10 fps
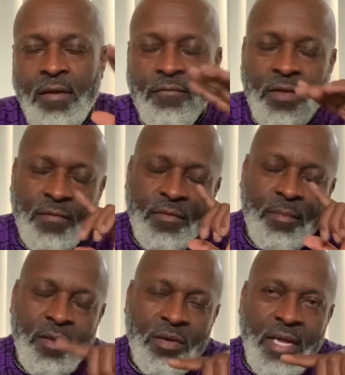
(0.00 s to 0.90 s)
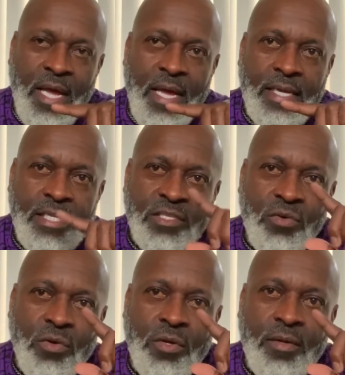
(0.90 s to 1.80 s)
If the middle guy is
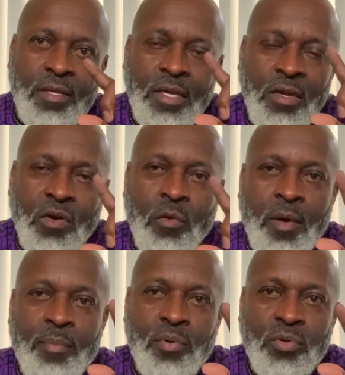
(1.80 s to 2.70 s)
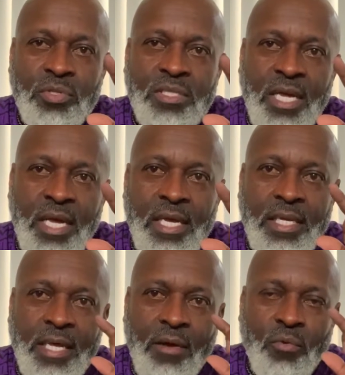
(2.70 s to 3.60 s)
on my pull side,
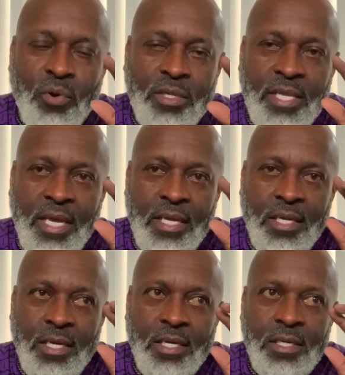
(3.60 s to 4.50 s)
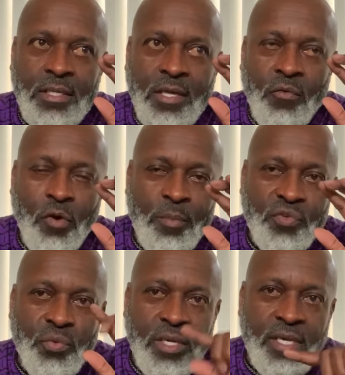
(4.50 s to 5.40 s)
I work
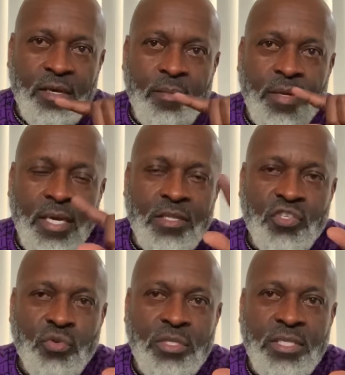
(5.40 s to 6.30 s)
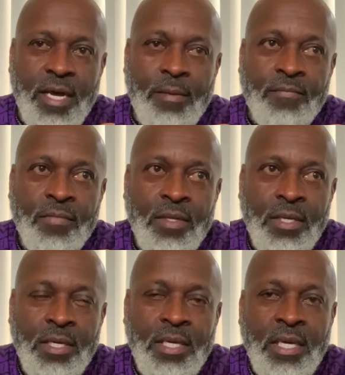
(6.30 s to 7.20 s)
between him and the shortstop.
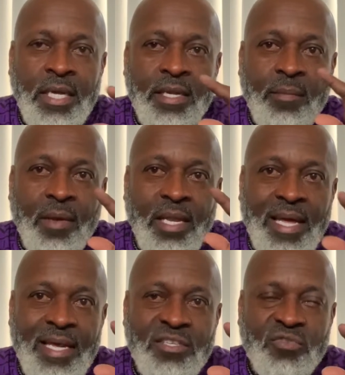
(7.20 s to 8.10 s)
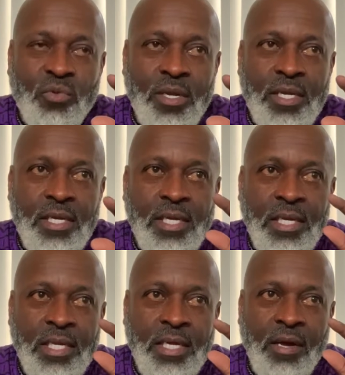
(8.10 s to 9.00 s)
And then my last 20,
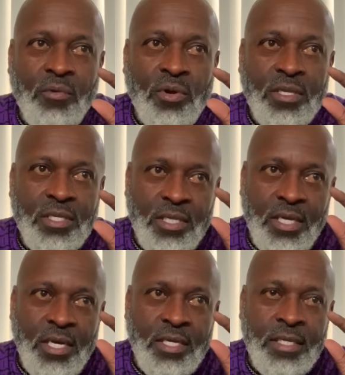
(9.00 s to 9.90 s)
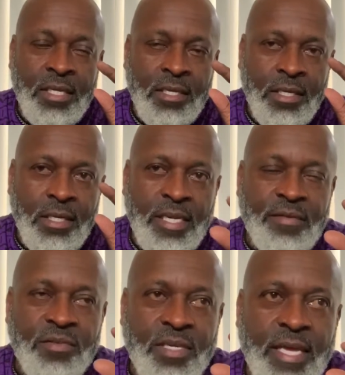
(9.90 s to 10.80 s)
I work the
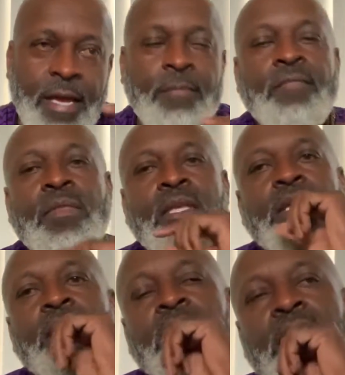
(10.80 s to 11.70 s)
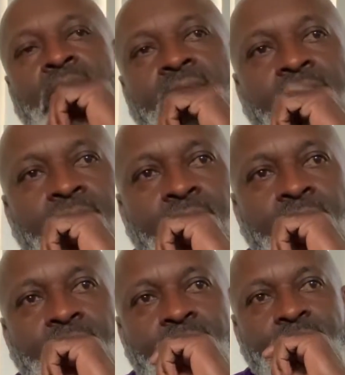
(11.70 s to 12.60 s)
left center gap. And
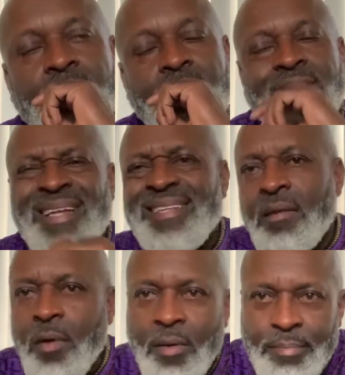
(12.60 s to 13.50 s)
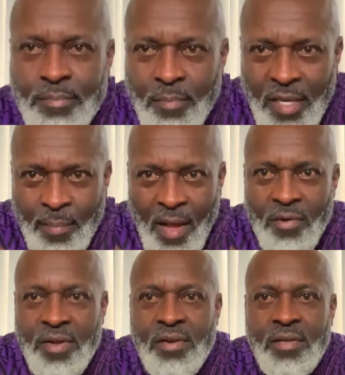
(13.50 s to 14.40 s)
not that I'm a big power
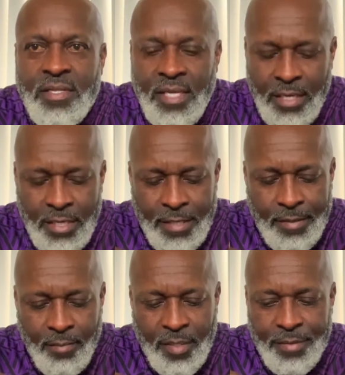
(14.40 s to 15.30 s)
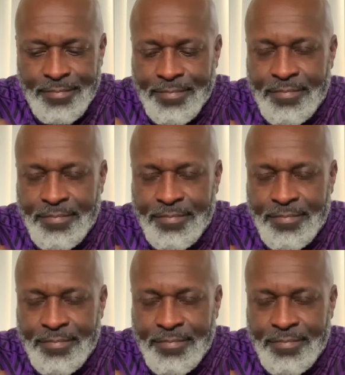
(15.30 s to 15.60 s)
hitter or anything like that, but